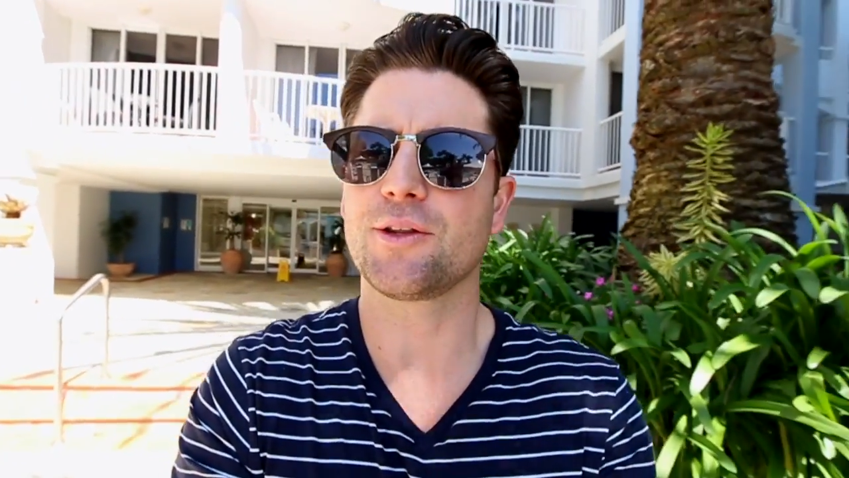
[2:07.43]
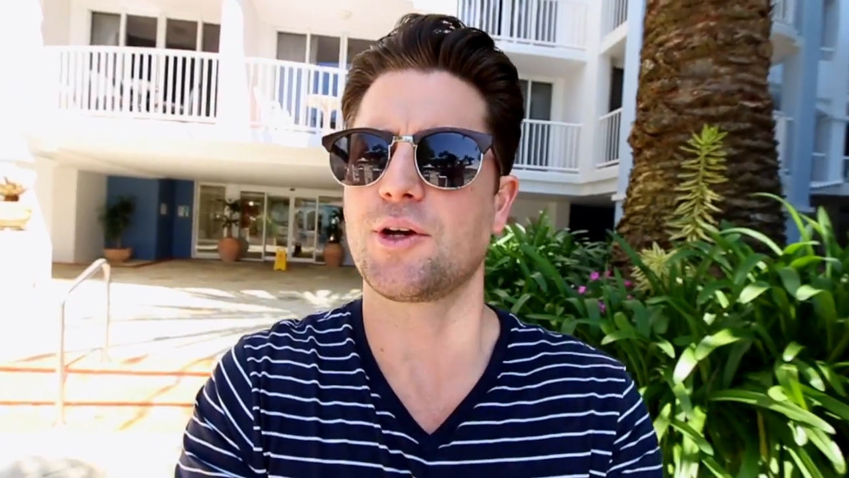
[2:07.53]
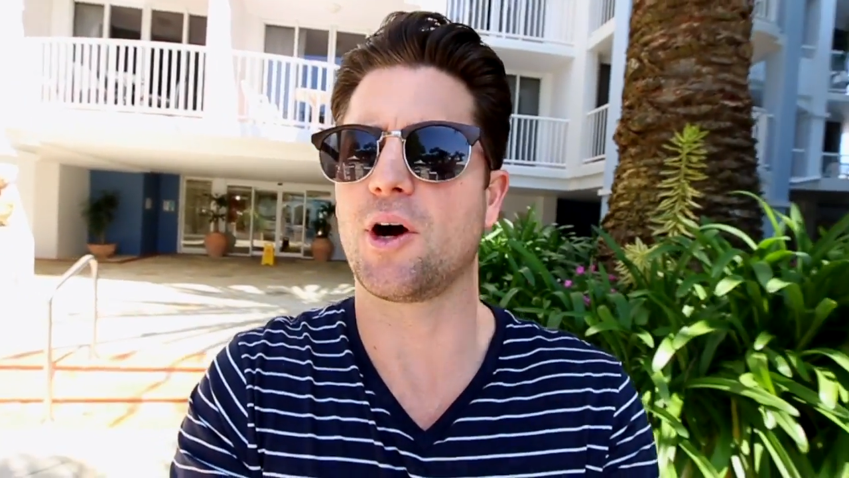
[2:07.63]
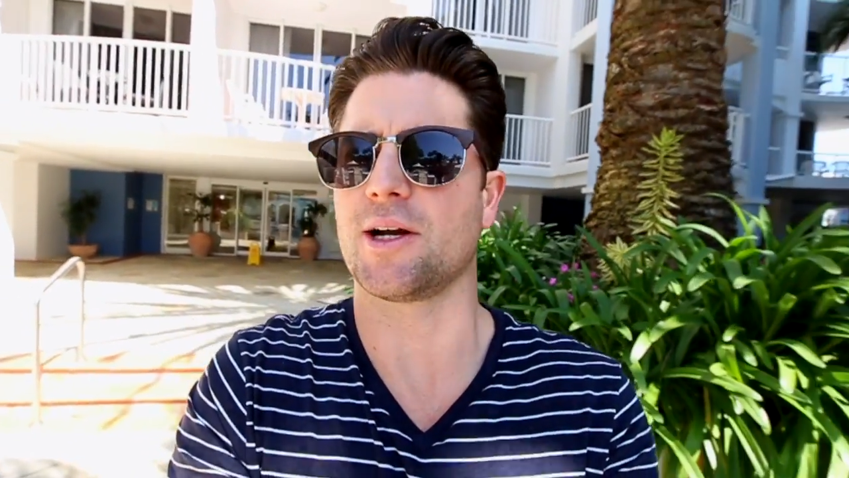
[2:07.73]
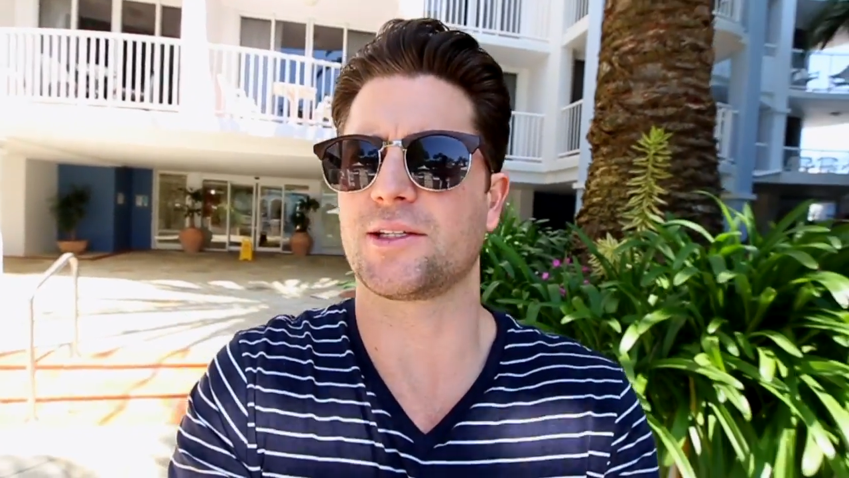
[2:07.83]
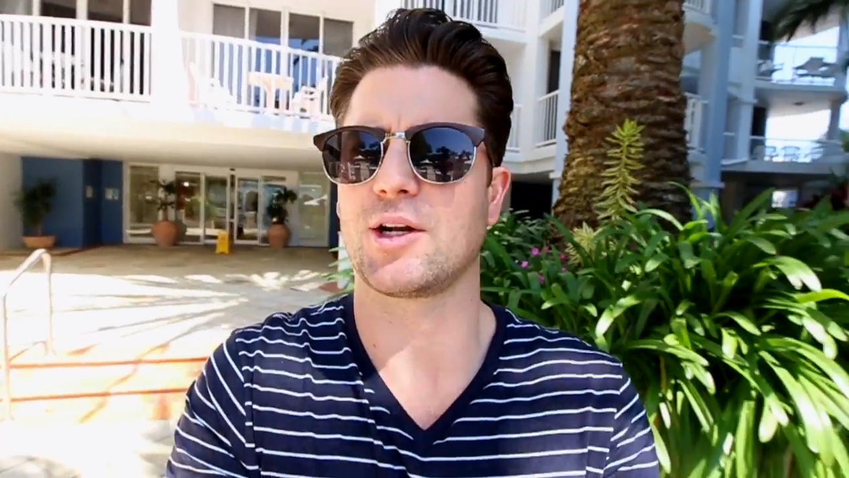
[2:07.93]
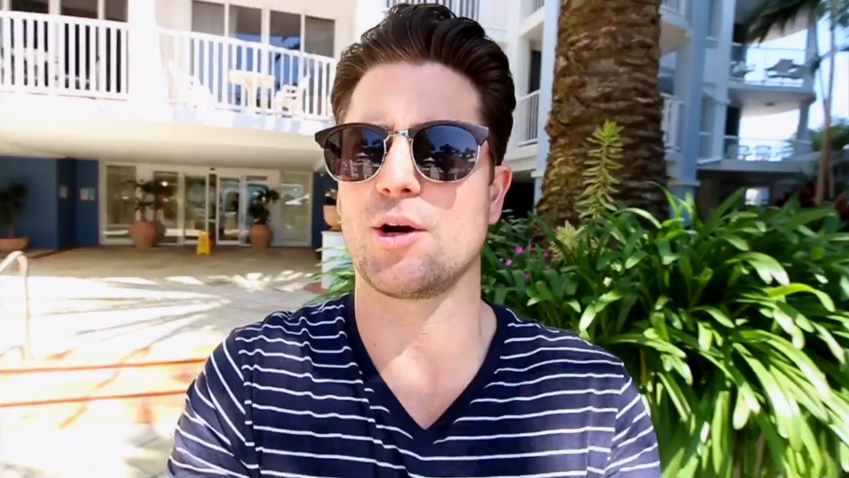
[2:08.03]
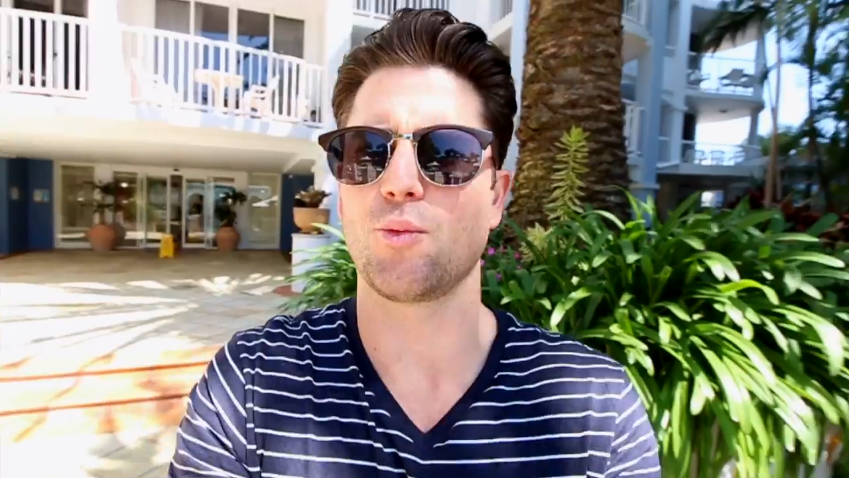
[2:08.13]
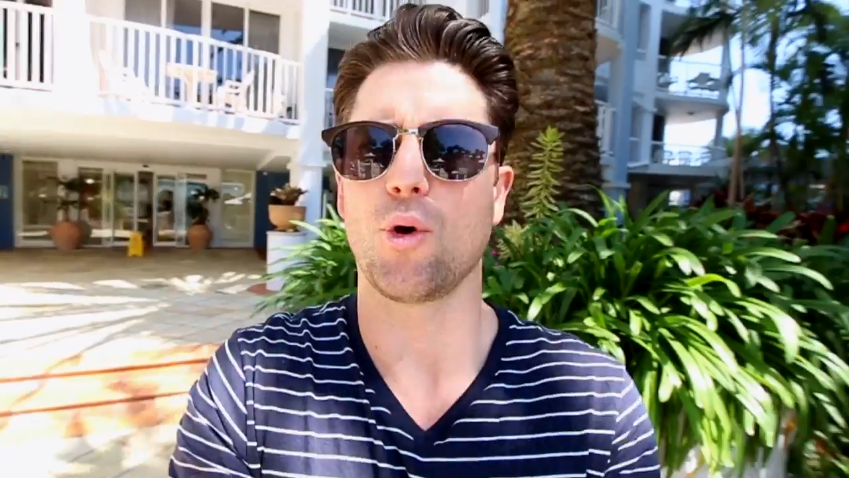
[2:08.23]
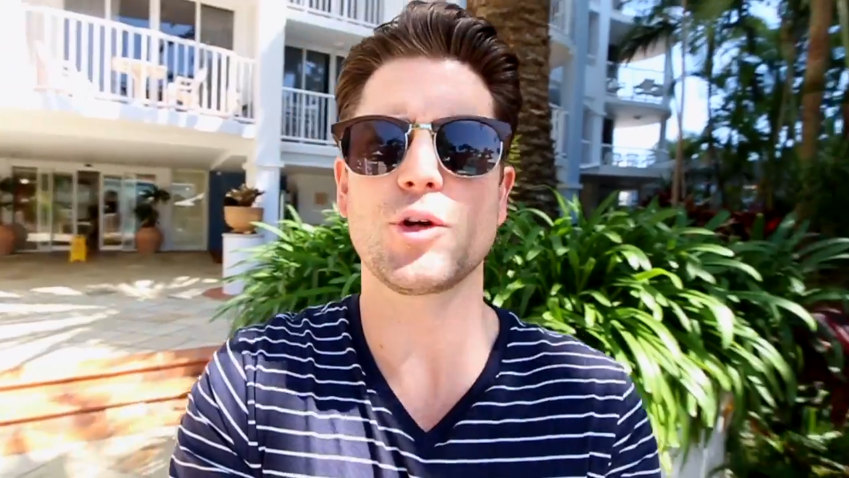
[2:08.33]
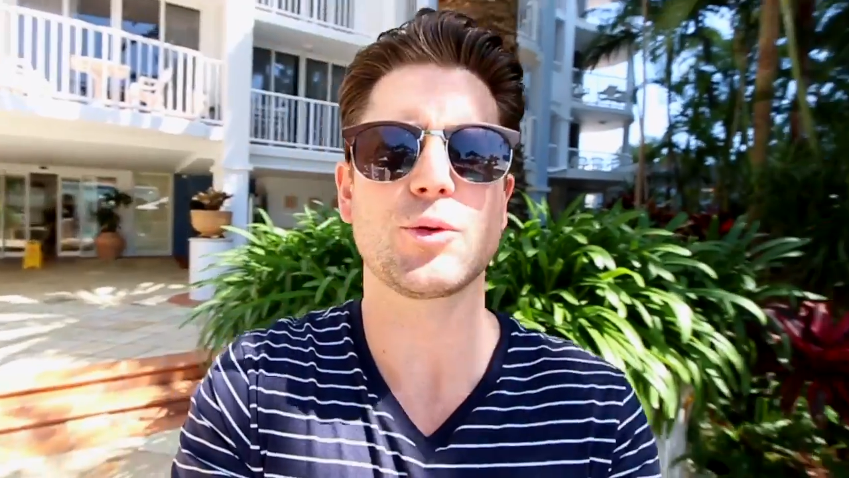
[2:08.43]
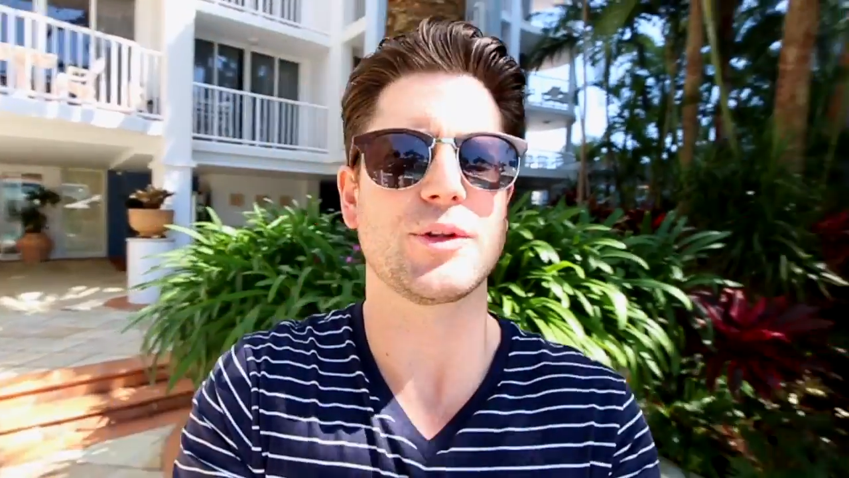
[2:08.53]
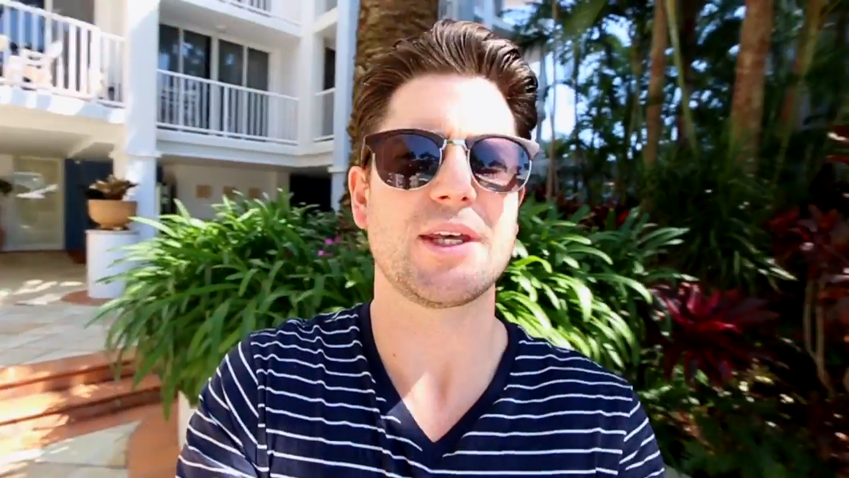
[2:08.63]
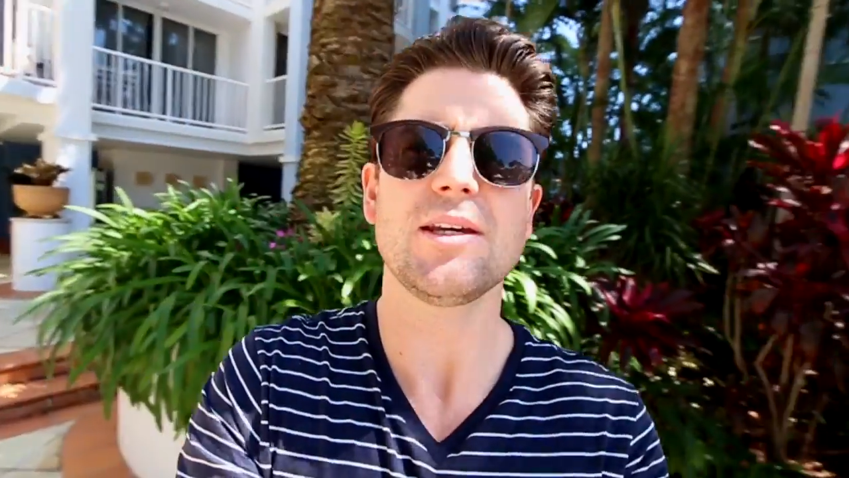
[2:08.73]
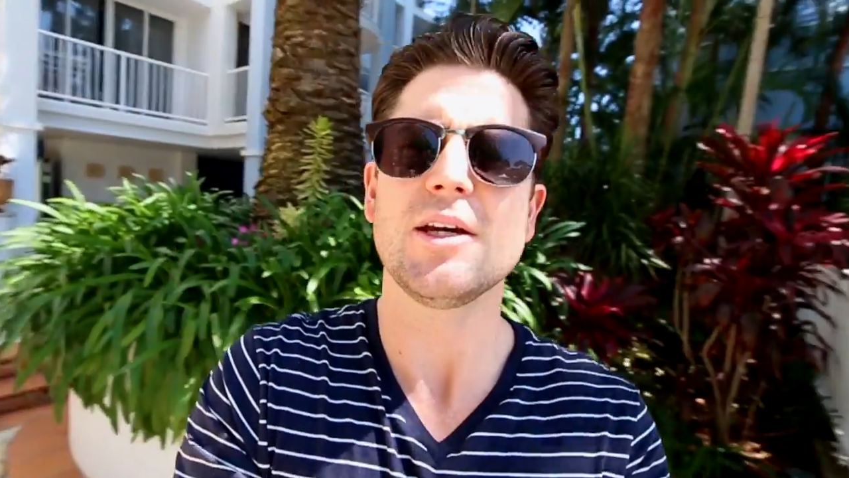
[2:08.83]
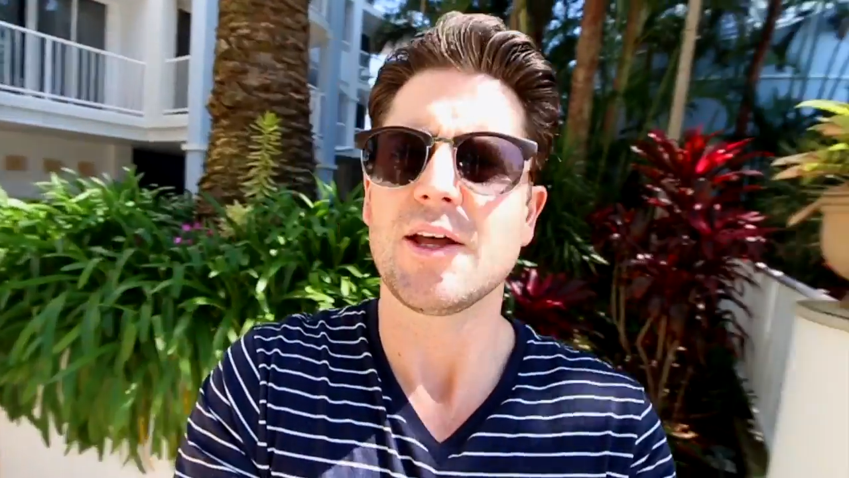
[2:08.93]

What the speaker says: the guys that I worked with, they